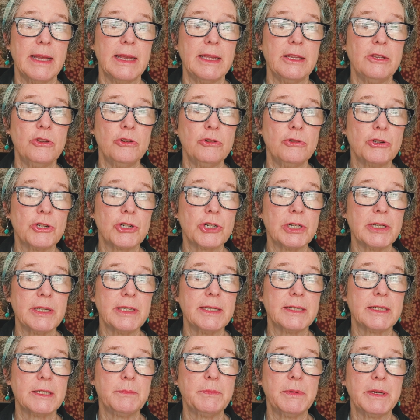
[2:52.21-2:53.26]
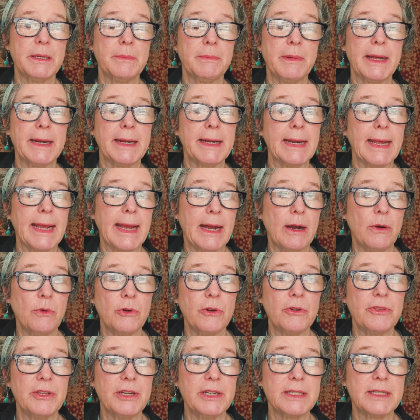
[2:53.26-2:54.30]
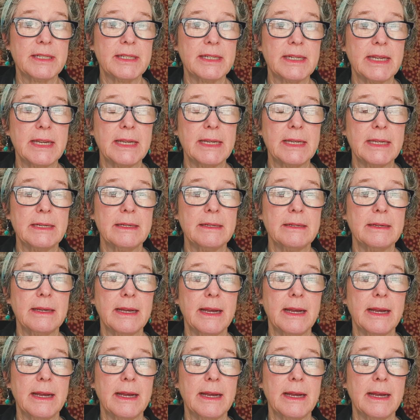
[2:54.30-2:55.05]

Usually it's been about an hour that it's taken.